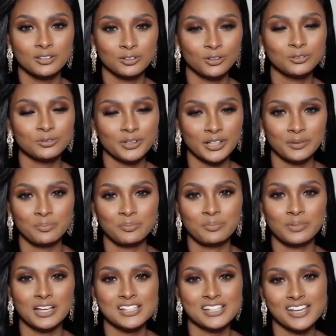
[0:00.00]
don't worry,
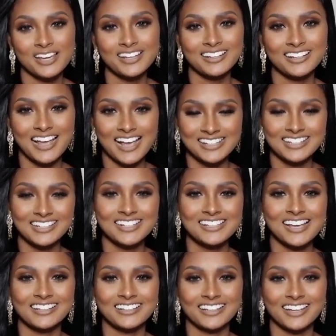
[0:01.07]
kasi
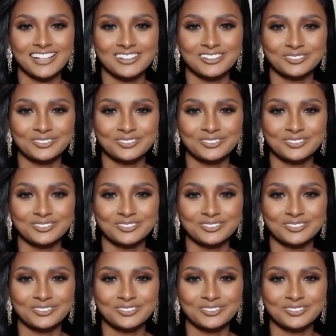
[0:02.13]
nasa Lazada